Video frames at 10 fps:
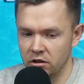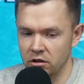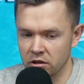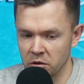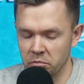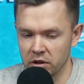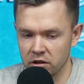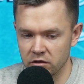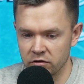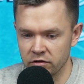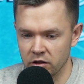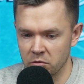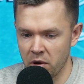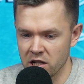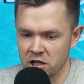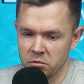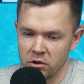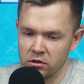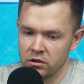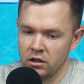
good competitive basketball,